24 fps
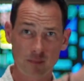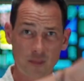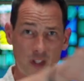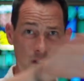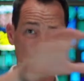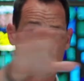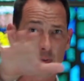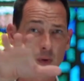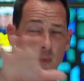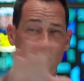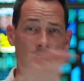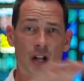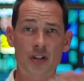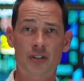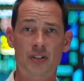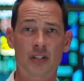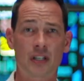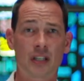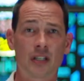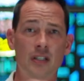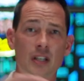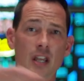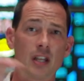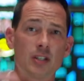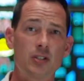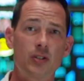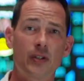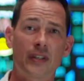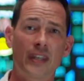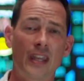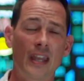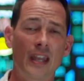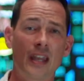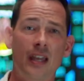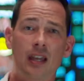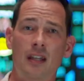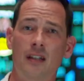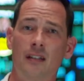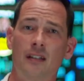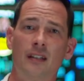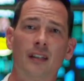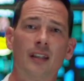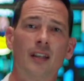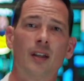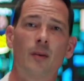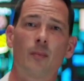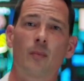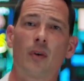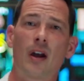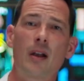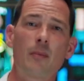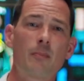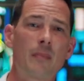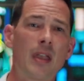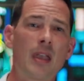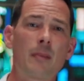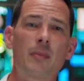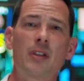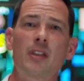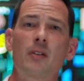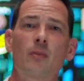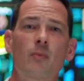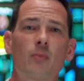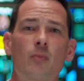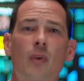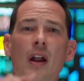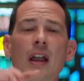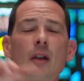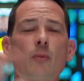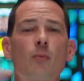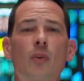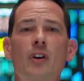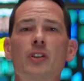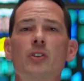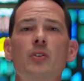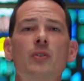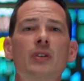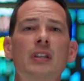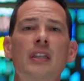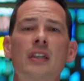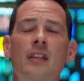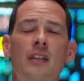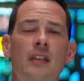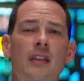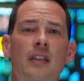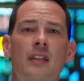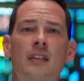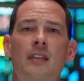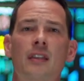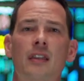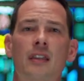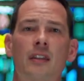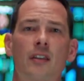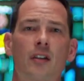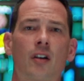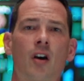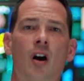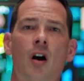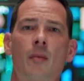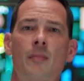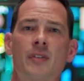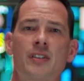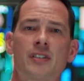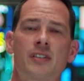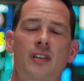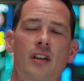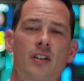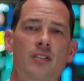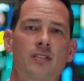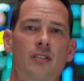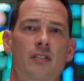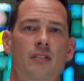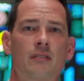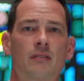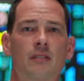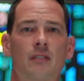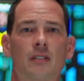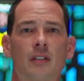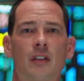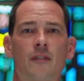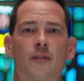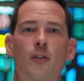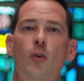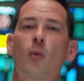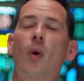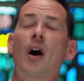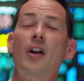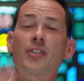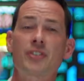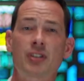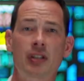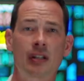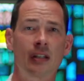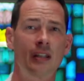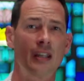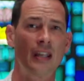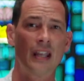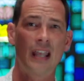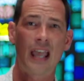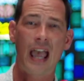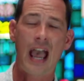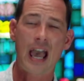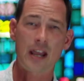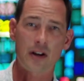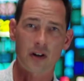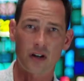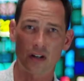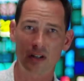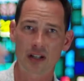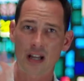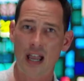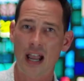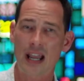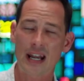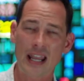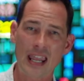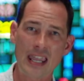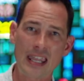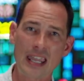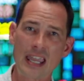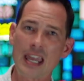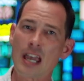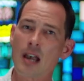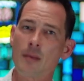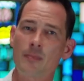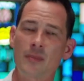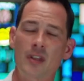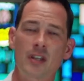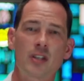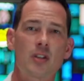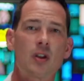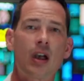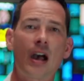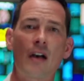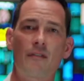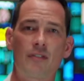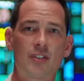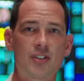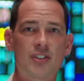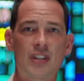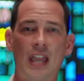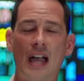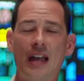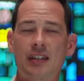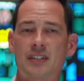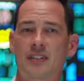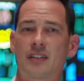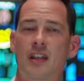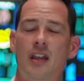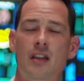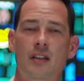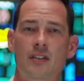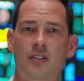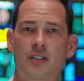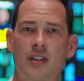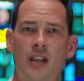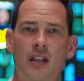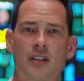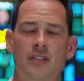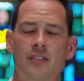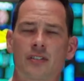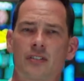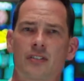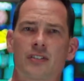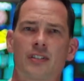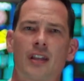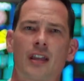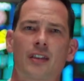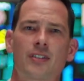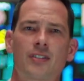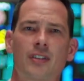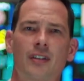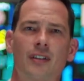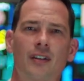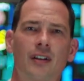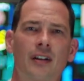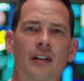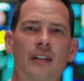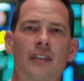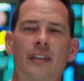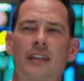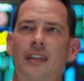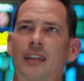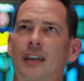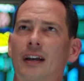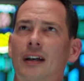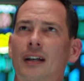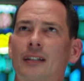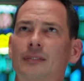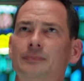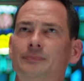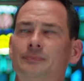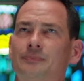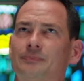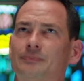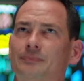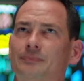watching and you can, maybe write what you need in the comment section. If you're watching at our 9 a.m., then you have the chat section on the